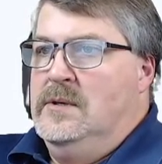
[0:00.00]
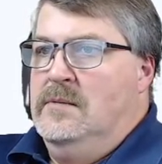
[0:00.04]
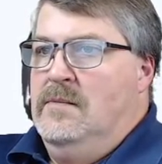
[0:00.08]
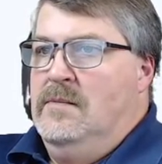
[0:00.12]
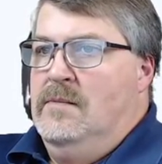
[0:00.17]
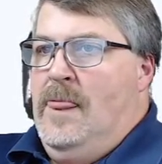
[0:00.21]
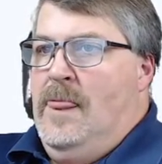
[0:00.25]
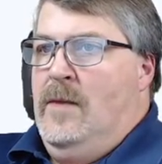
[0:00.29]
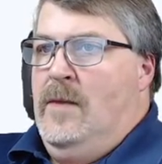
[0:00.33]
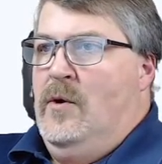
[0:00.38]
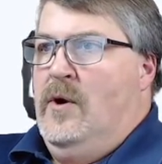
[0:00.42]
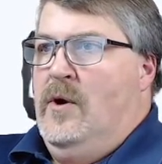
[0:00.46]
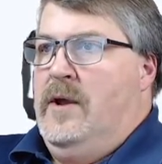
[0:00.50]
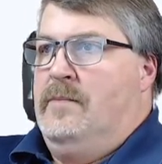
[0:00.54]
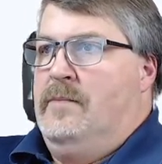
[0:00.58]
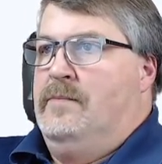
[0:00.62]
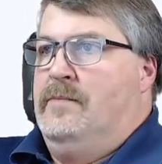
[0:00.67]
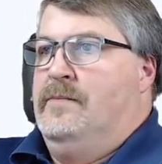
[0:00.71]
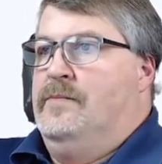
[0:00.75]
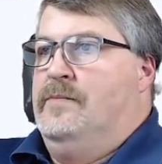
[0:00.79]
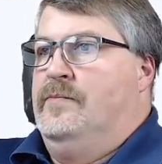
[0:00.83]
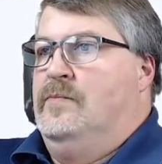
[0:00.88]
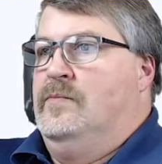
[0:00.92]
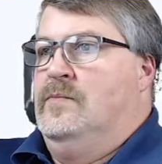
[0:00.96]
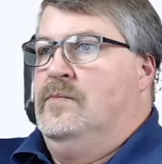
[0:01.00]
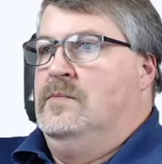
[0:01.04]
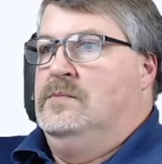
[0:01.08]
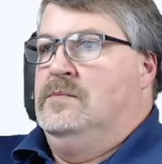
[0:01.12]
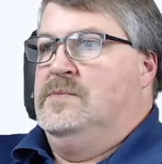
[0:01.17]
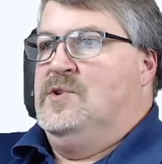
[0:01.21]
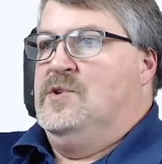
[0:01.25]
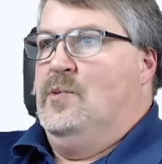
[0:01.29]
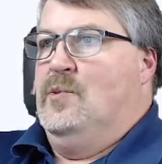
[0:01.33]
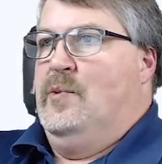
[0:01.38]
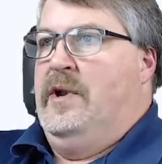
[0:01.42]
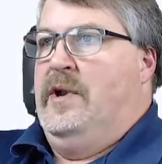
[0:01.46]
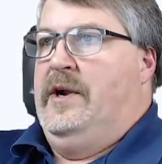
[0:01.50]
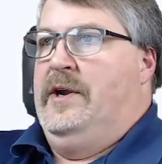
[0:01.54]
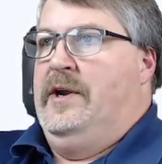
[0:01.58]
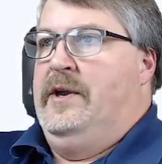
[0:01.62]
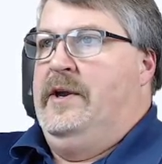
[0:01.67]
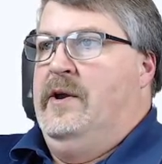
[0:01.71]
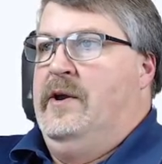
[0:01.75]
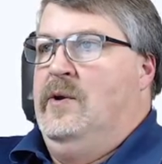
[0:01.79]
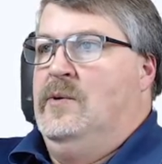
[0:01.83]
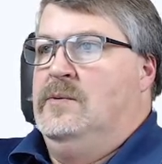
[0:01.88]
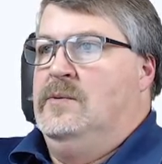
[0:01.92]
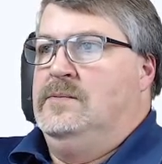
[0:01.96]
All right, so ready to
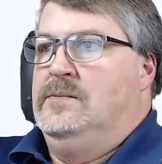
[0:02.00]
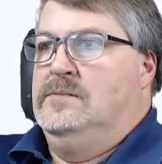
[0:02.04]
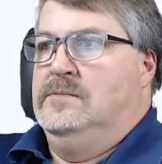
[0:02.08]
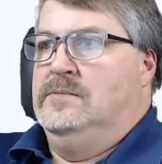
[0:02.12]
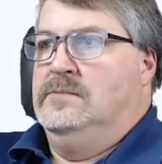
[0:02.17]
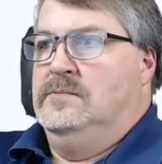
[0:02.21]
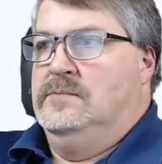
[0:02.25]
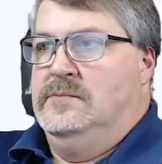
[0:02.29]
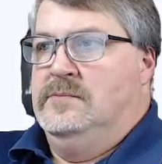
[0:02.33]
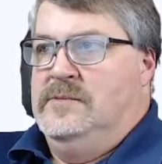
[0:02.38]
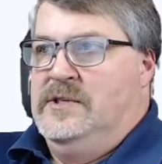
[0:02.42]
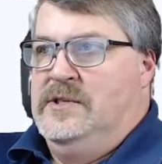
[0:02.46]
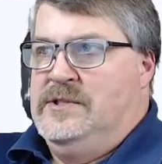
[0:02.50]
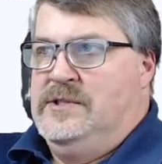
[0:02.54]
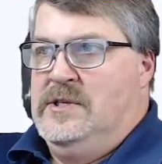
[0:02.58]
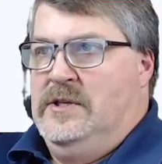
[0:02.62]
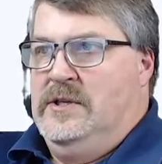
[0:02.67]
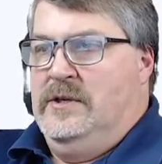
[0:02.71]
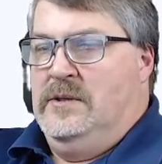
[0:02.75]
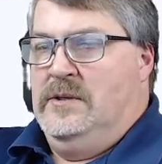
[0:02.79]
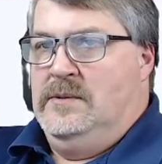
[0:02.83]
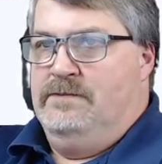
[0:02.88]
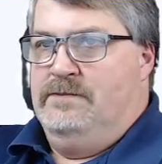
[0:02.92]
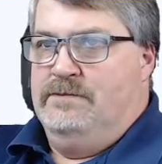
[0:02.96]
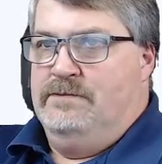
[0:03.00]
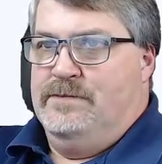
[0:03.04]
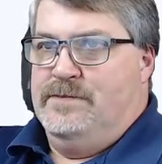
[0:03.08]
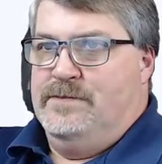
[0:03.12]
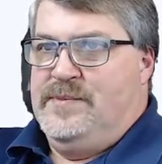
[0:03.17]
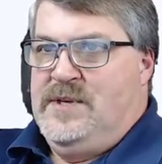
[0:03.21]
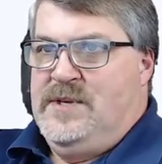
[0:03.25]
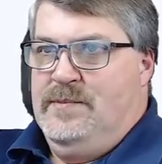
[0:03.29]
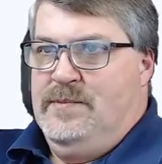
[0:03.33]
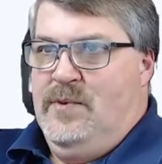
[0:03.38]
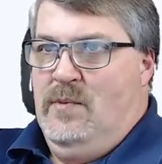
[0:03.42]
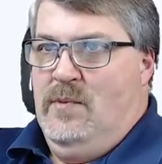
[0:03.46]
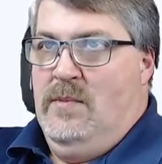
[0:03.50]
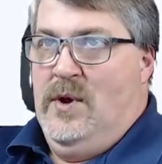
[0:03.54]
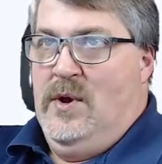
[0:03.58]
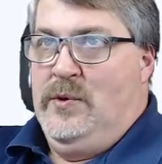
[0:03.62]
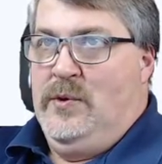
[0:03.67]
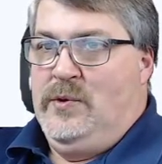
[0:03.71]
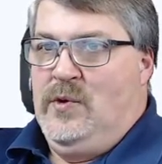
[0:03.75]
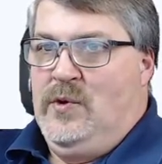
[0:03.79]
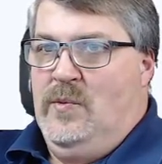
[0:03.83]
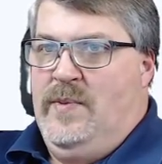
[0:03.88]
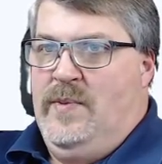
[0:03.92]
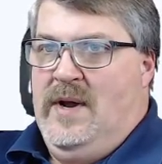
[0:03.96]
go. Here's a little simple
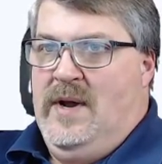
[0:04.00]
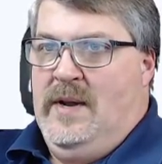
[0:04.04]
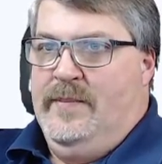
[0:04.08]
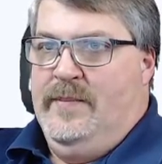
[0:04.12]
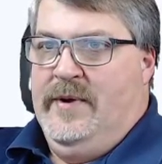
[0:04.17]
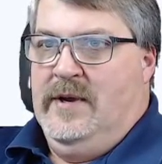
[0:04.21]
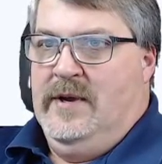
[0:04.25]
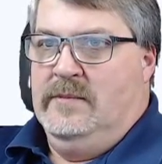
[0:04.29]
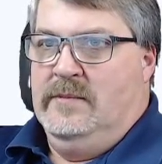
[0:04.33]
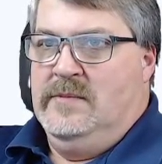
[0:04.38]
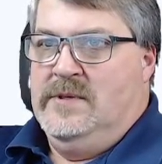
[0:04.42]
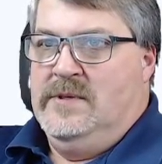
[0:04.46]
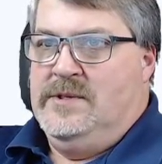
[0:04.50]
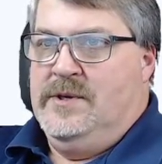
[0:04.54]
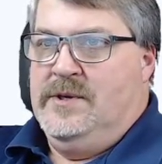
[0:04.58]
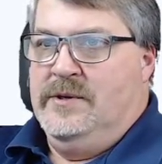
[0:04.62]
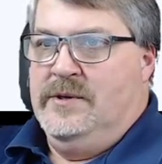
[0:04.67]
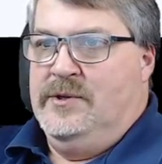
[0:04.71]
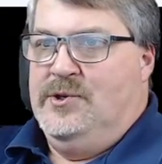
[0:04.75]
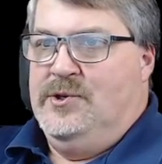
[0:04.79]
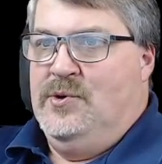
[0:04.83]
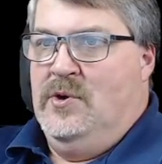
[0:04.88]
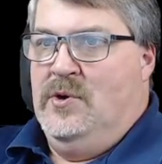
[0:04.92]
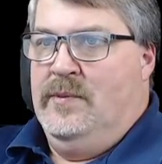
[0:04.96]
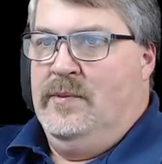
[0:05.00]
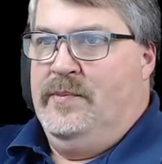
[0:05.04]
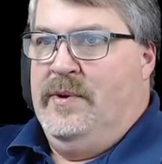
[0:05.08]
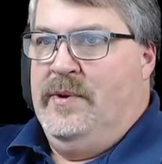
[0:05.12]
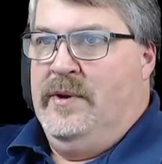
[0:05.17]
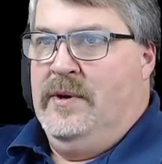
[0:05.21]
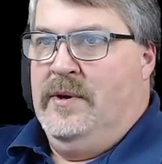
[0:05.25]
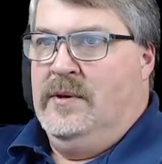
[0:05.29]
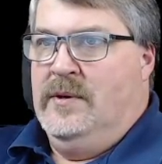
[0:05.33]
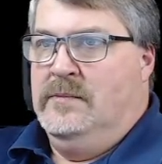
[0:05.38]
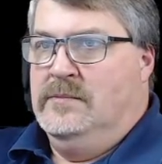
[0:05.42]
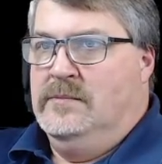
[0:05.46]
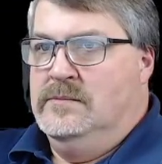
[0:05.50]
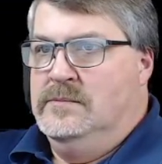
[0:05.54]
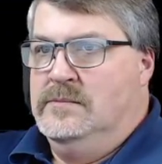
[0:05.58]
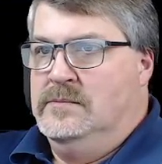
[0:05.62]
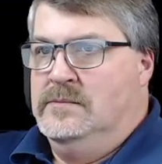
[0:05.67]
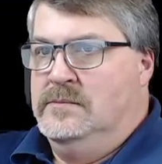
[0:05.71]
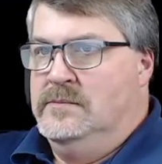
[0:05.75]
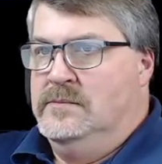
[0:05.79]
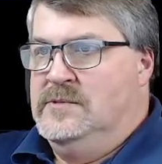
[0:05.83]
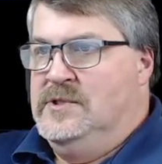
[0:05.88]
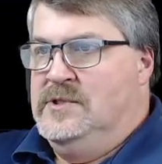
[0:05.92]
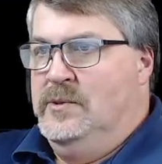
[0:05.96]
modal pop up that's going to show up here.
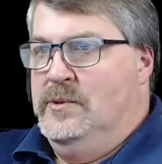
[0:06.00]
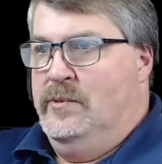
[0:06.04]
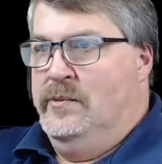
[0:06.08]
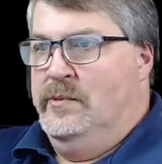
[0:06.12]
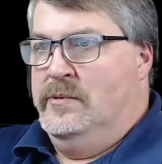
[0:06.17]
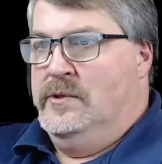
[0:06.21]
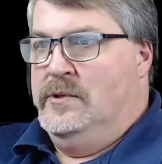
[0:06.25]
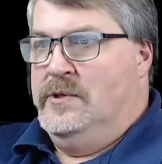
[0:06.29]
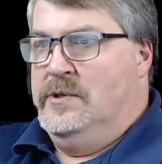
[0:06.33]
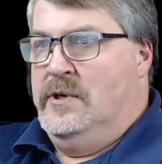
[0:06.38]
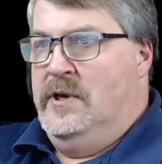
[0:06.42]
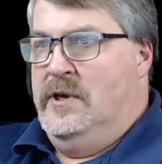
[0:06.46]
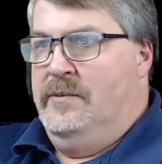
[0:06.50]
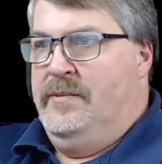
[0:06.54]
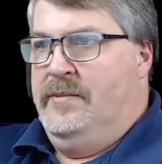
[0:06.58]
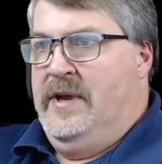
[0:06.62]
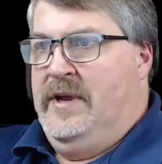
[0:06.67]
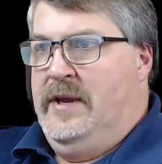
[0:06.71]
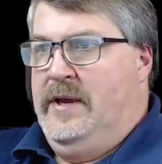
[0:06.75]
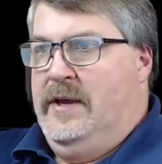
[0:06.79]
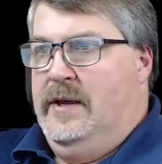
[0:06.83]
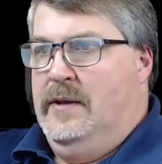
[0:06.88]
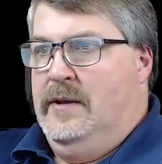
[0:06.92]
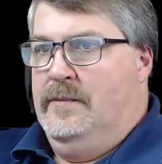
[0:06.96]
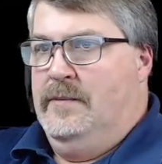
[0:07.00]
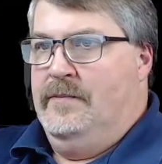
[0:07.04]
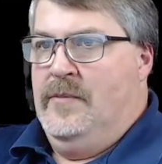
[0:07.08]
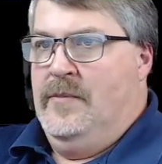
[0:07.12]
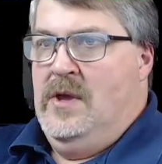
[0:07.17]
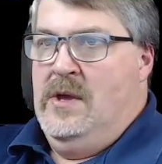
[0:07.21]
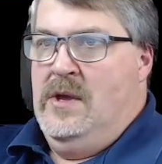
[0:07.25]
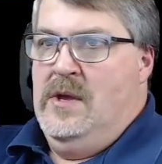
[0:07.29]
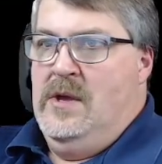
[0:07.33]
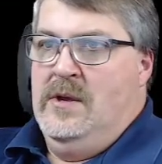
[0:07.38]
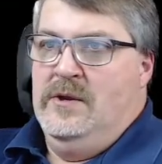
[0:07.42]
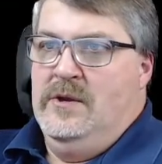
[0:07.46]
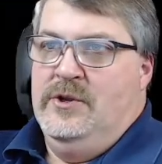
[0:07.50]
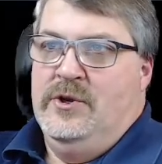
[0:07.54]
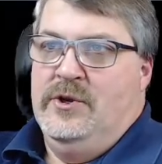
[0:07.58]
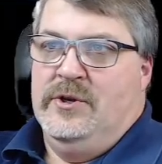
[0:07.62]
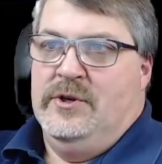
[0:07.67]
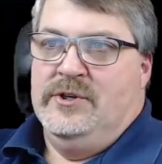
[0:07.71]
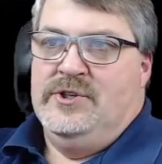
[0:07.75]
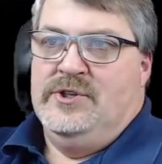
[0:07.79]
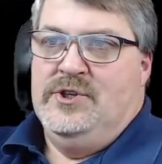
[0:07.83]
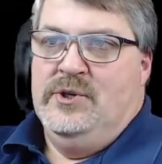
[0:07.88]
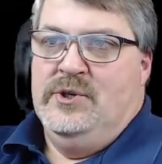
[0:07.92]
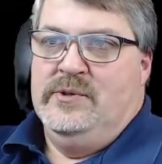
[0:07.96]
So we're going to update it. You could
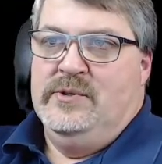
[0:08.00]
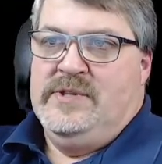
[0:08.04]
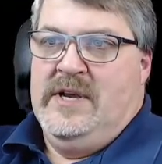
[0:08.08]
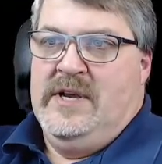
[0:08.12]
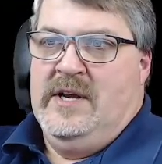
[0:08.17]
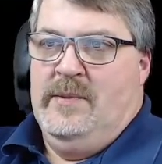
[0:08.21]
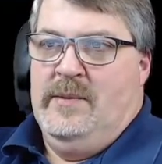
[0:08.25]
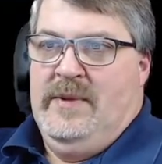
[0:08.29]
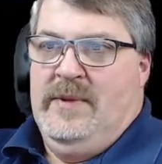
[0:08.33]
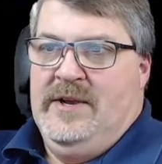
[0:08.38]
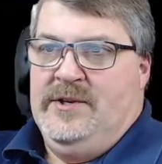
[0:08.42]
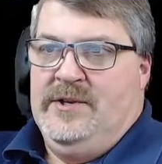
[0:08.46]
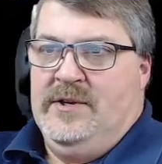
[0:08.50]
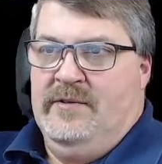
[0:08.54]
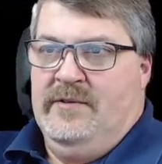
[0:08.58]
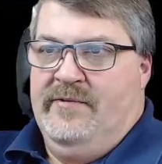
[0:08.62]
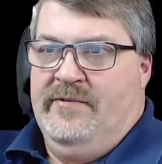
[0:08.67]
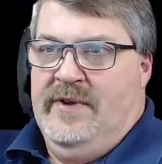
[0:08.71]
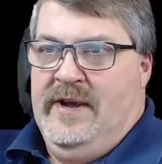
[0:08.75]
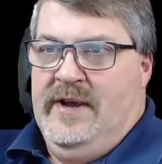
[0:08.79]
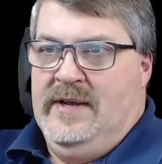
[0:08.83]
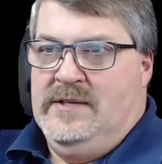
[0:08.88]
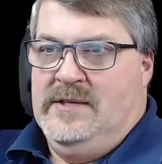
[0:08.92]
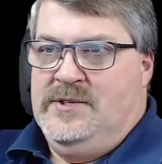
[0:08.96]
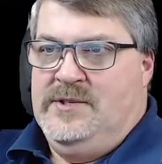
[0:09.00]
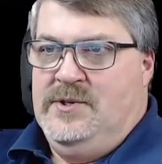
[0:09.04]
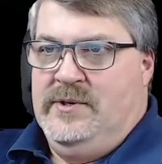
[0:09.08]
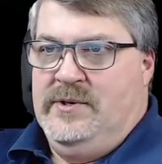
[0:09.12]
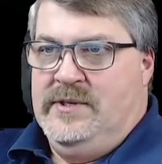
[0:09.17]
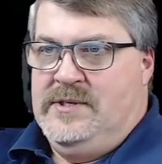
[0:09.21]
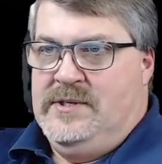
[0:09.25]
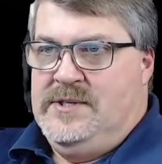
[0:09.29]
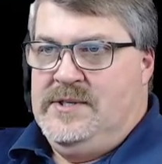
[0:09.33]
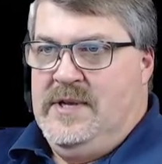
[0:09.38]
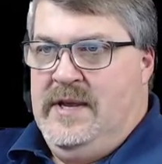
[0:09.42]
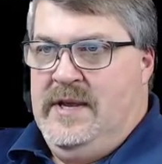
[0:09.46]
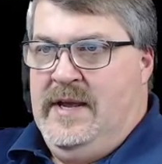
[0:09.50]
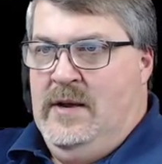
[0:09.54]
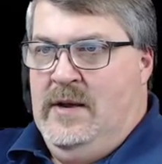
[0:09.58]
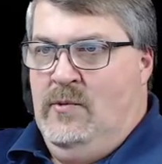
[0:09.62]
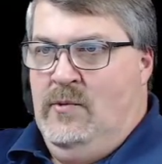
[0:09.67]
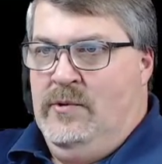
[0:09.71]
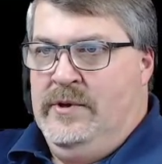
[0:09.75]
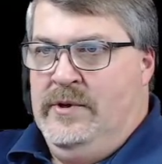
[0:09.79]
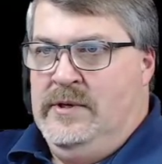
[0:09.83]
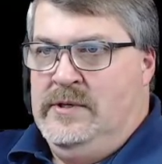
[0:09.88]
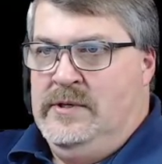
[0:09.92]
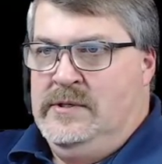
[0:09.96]
choose animation effects. You could say I
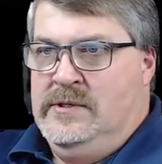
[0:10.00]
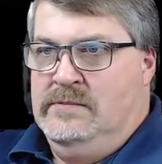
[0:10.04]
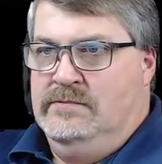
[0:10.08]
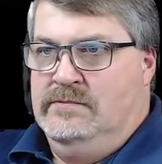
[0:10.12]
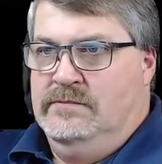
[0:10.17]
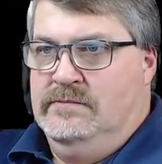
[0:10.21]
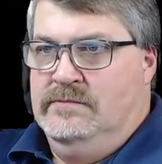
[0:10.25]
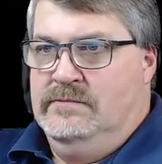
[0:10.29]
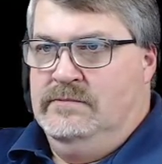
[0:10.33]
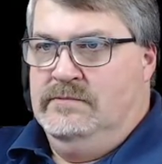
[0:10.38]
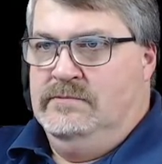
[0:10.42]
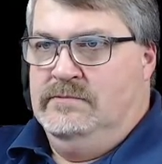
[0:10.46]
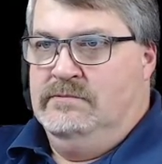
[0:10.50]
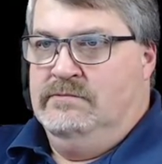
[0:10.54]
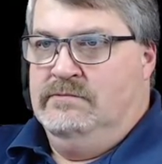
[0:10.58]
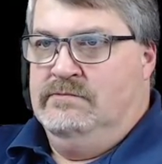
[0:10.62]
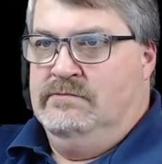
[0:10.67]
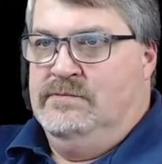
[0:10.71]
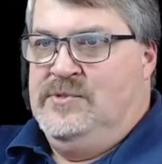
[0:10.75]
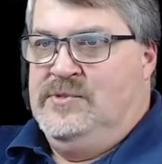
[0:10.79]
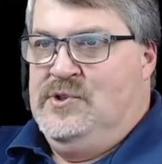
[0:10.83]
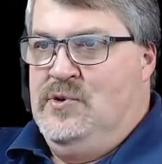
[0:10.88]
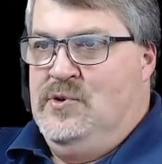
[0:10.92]
want to zoom